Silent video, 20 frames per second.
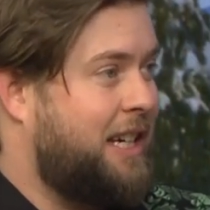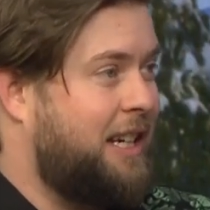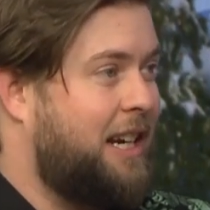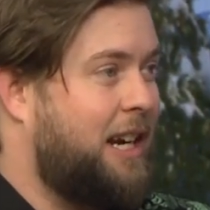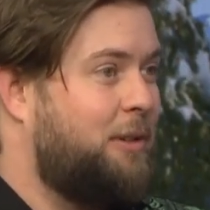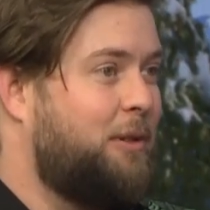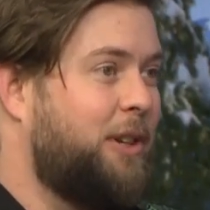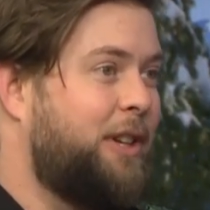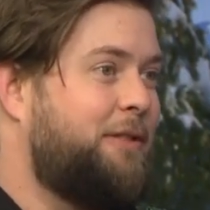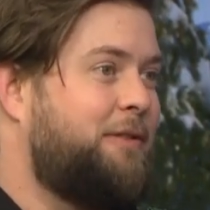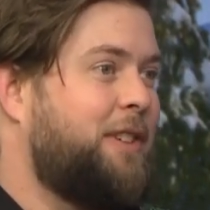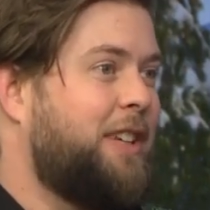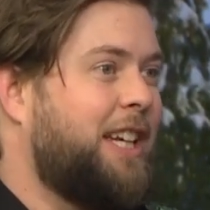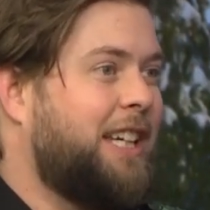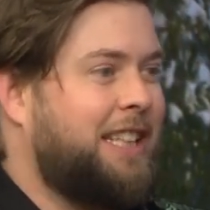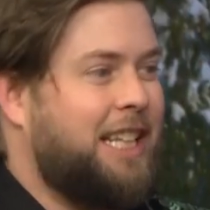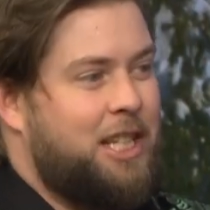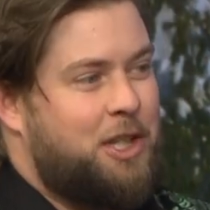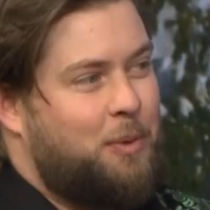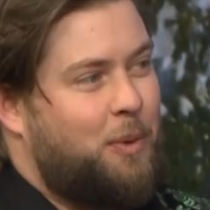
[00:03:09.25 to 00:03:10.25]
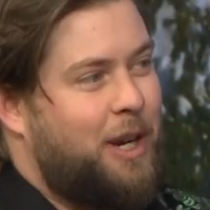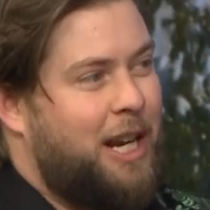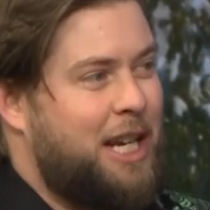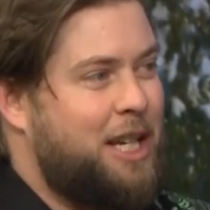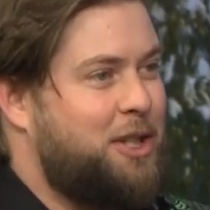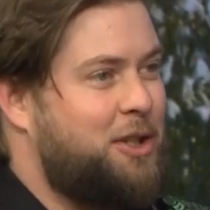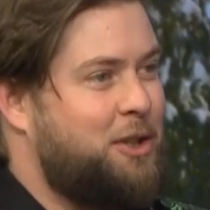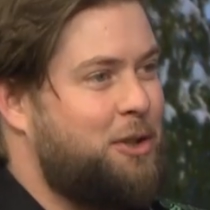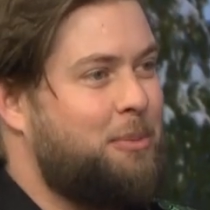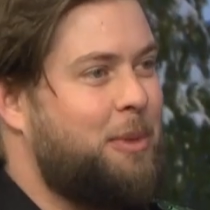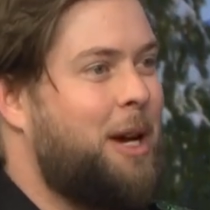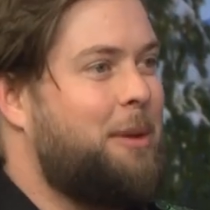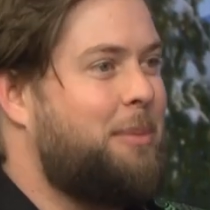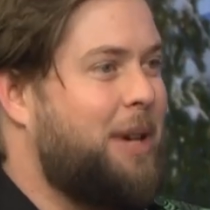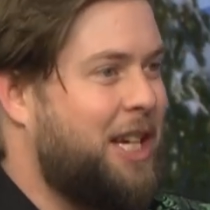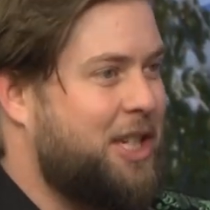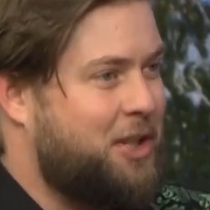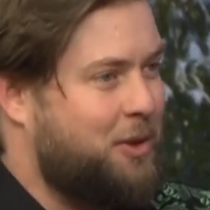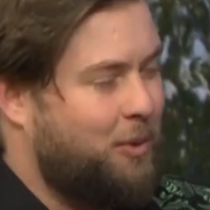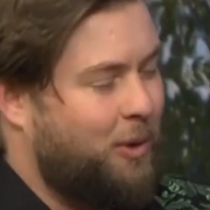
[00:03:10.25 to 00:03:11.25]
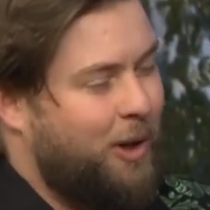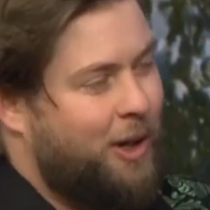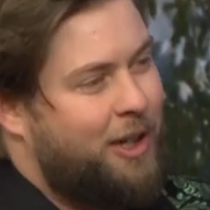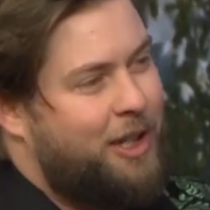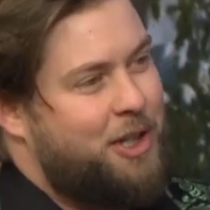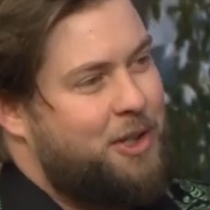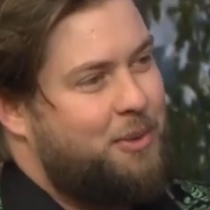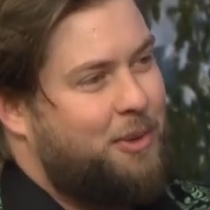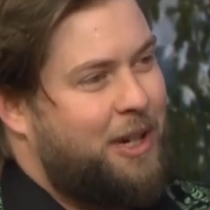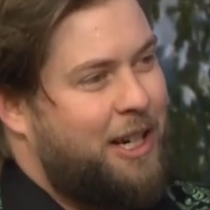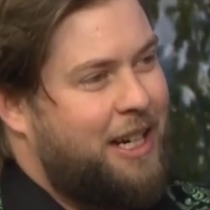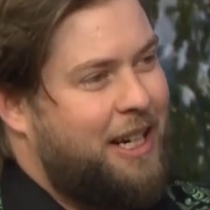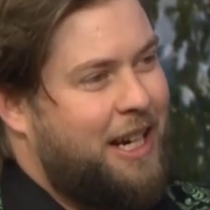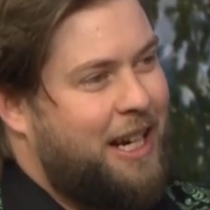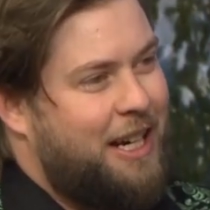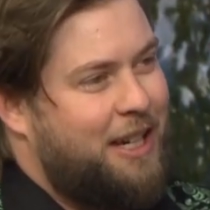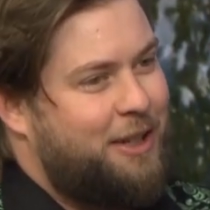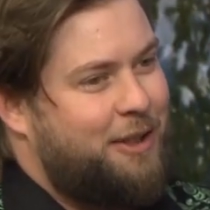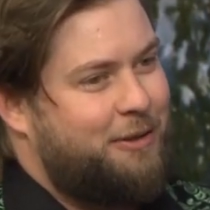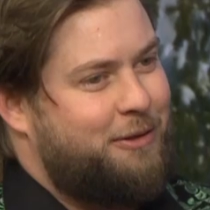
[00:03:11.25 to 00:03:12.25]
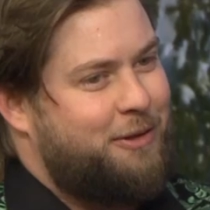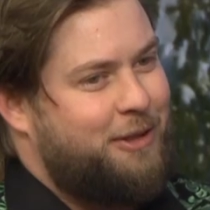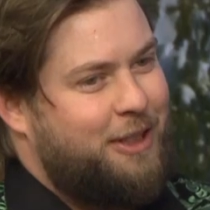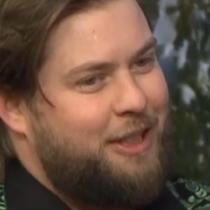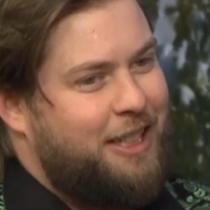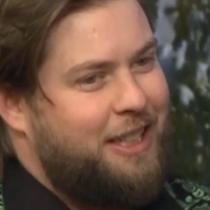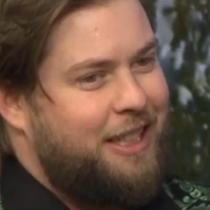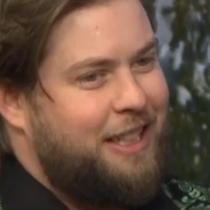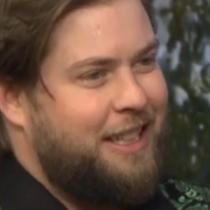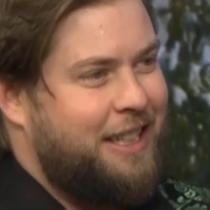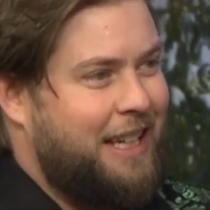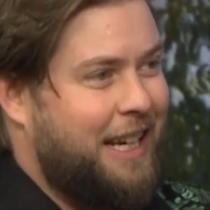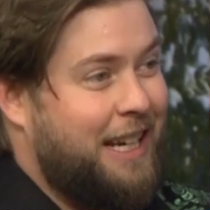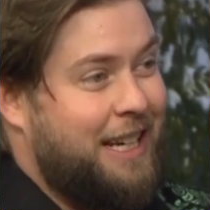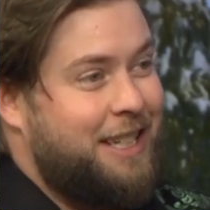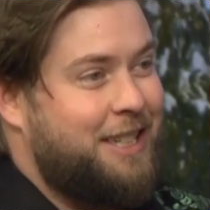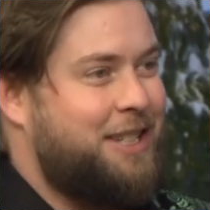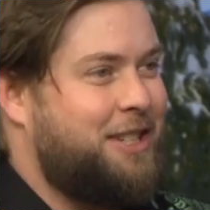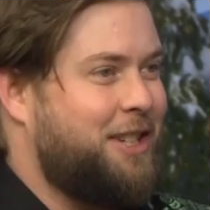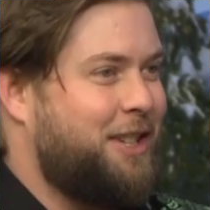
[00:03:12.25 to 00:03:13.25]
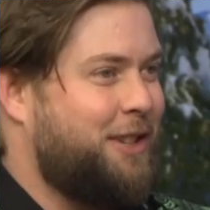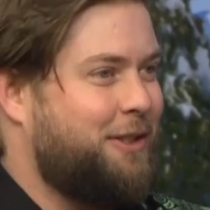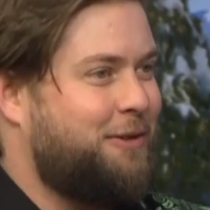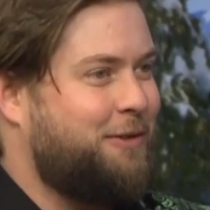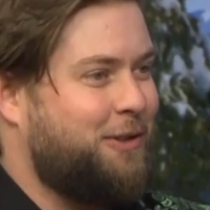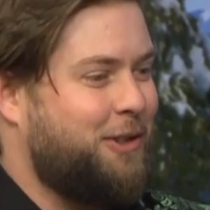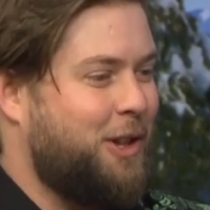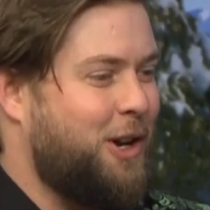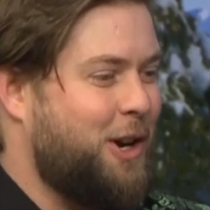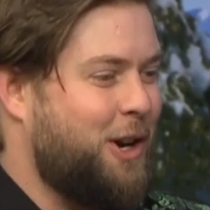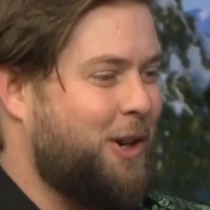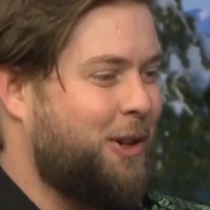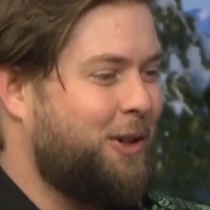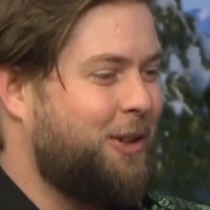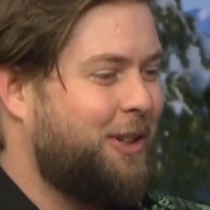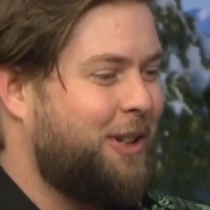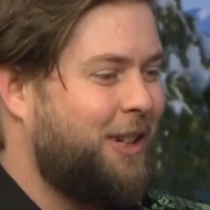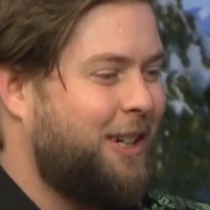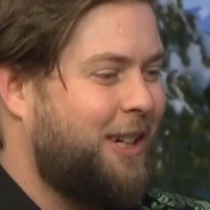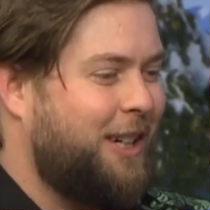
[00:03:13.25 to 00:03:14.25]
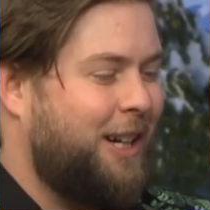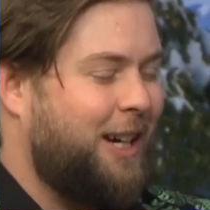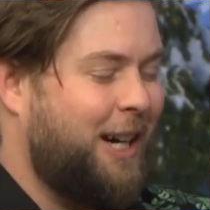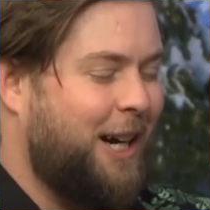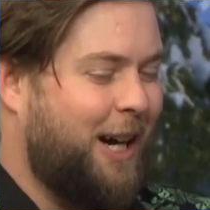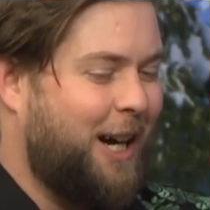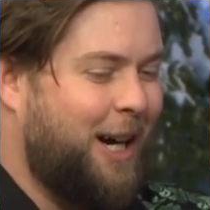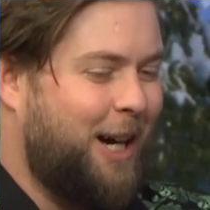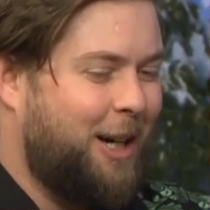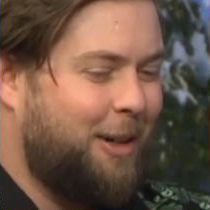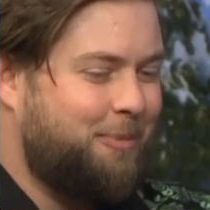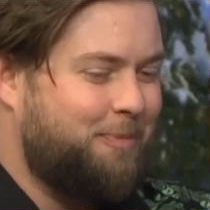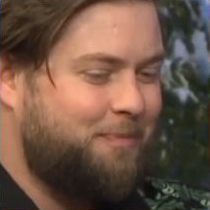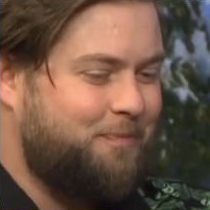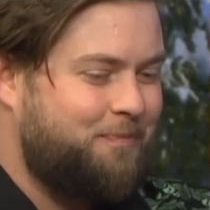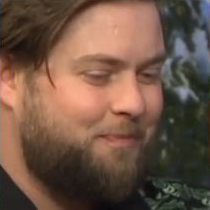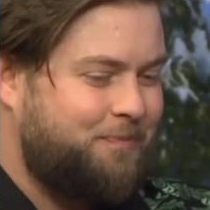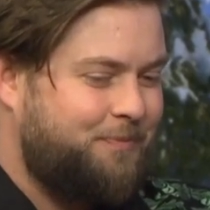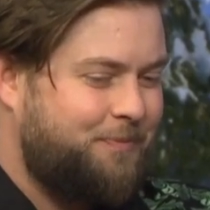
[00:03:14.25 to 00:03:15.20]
And I really feel like that's when I do my best work is when I kind of get into the flow. Um,